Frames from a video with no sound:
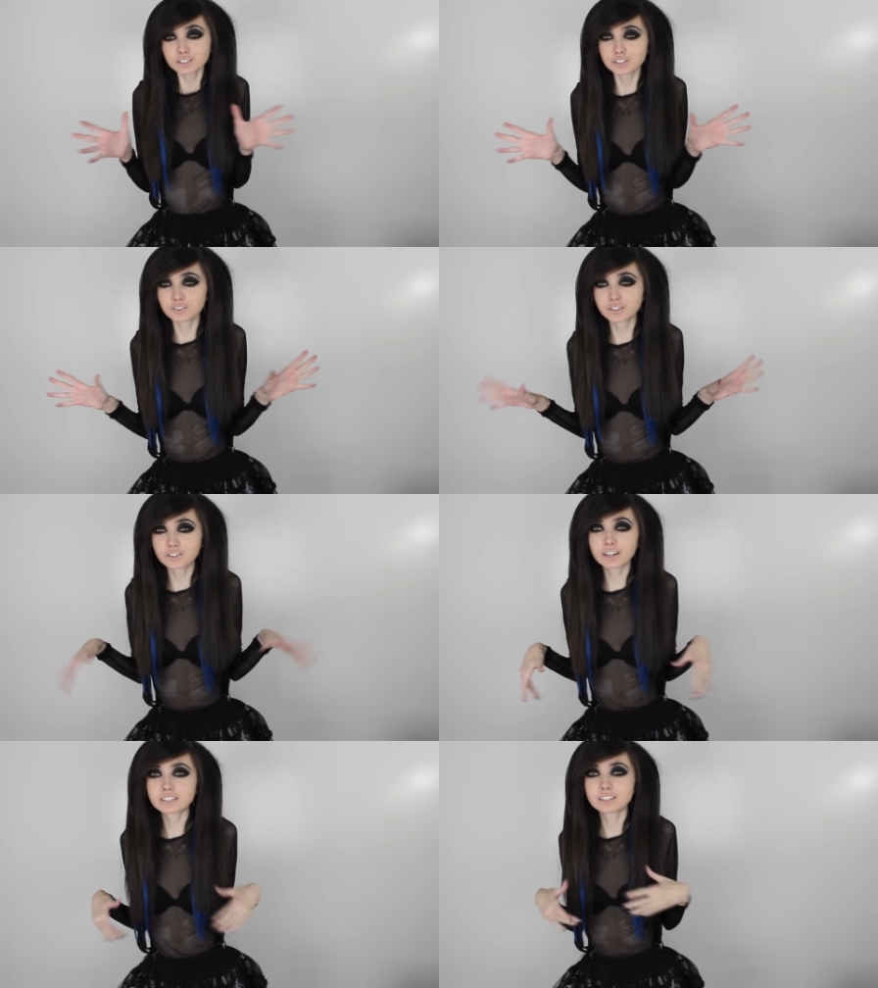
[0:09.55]
showing
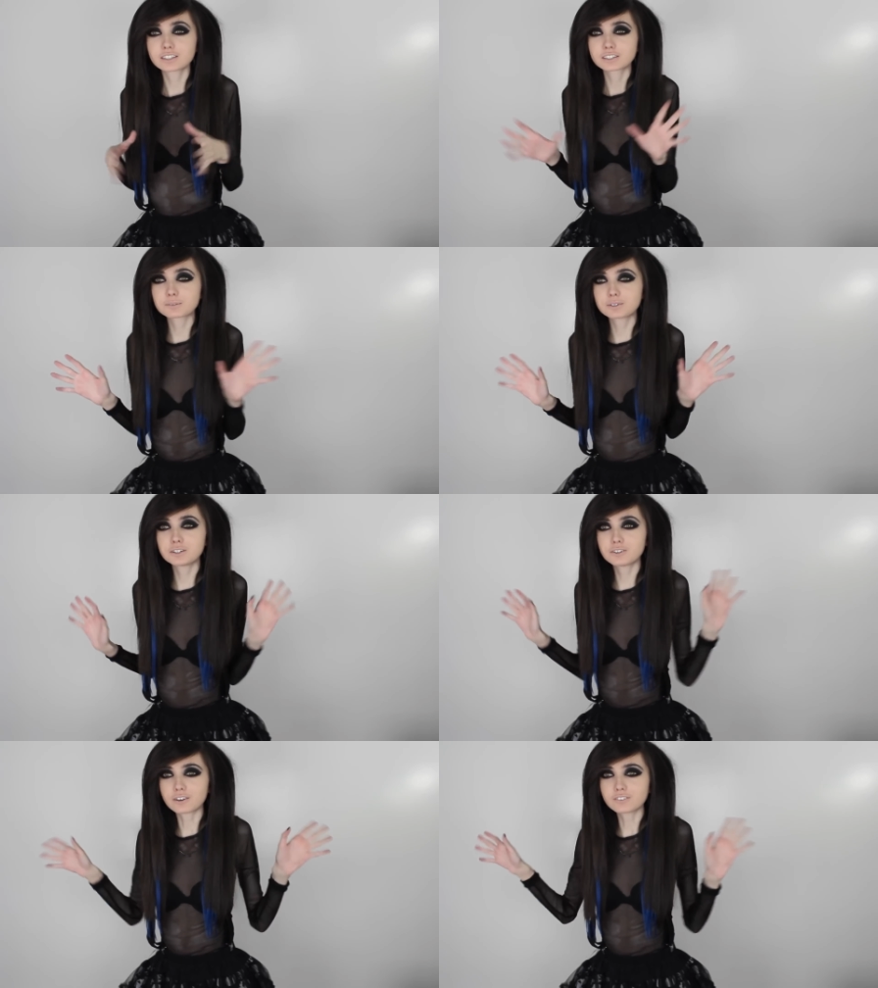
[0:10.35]
you guys some of
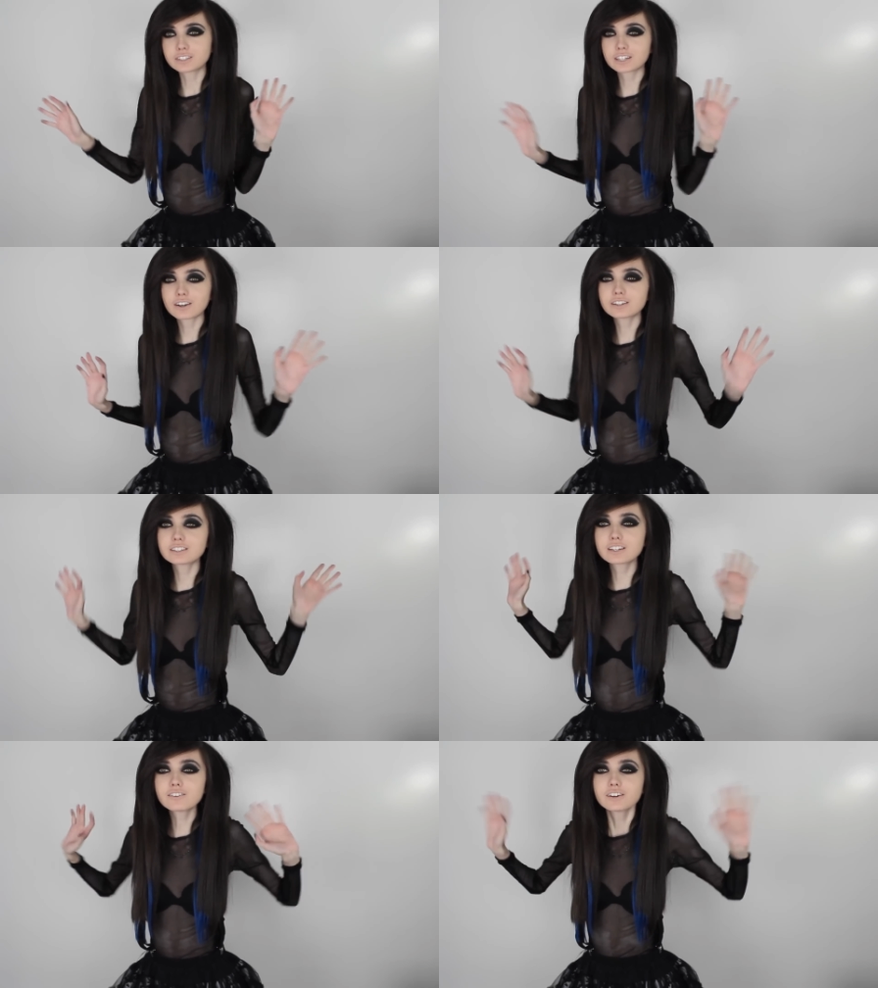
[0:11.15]
the new outfits I got
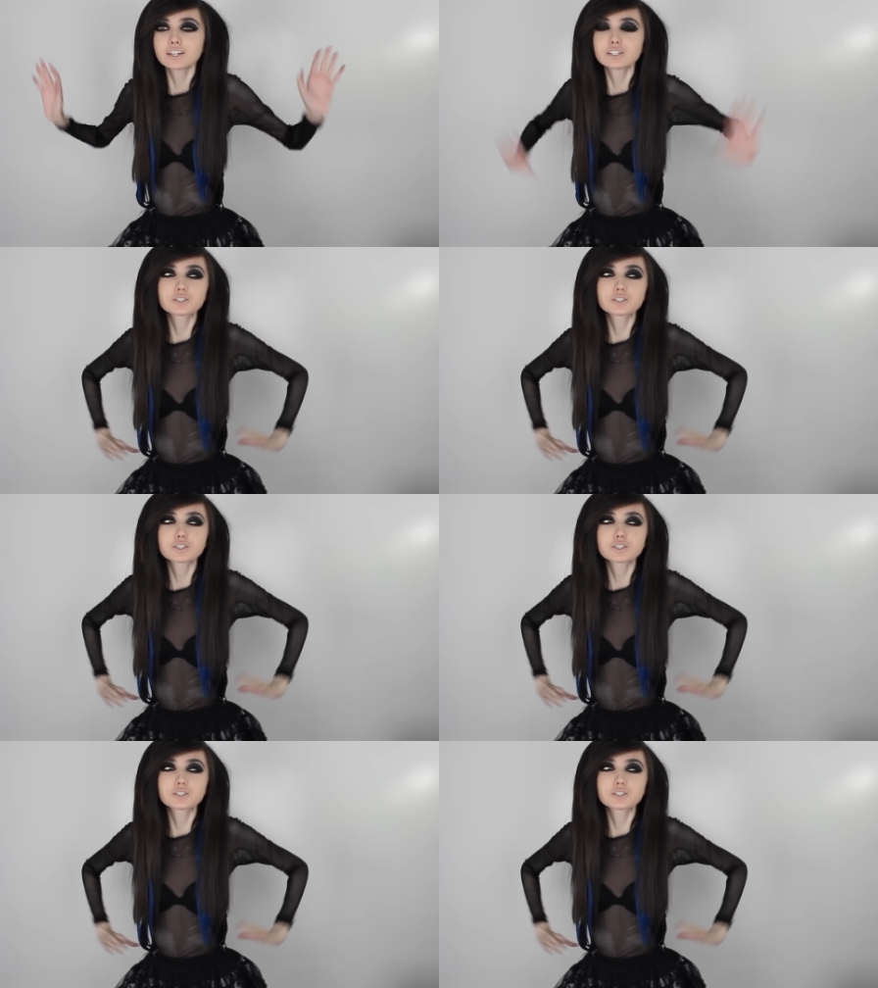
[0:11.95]
and stuff.